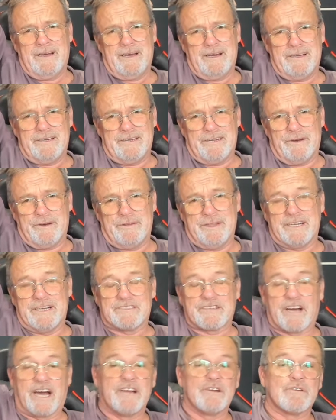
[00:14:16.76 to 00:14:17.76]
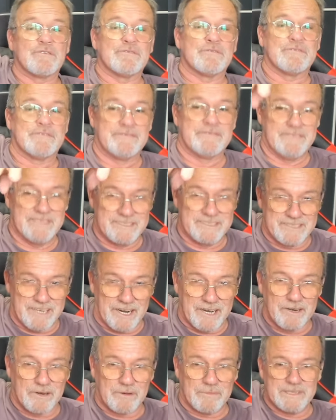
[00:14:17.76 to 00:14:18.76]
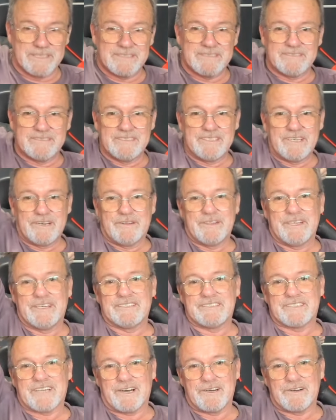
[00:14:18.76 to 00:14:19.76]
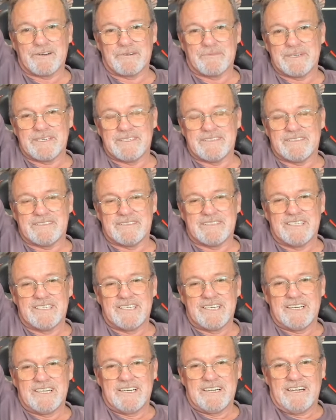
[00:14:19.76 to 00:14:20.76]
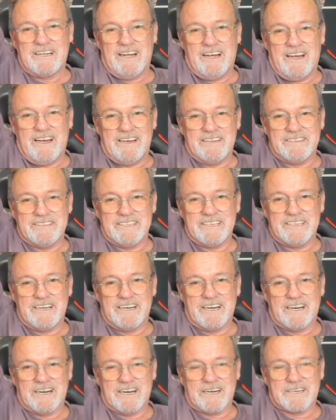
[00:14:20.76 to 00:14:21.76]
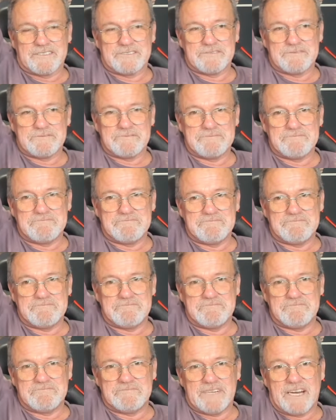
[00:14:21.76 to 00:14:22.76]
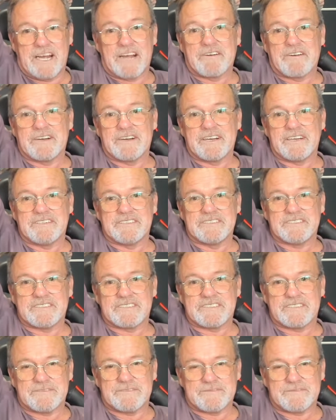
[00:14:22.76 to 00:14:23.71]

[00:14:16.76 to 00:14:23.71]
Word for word: You know, the entitlement, you know, the entitlement and the arrogantness.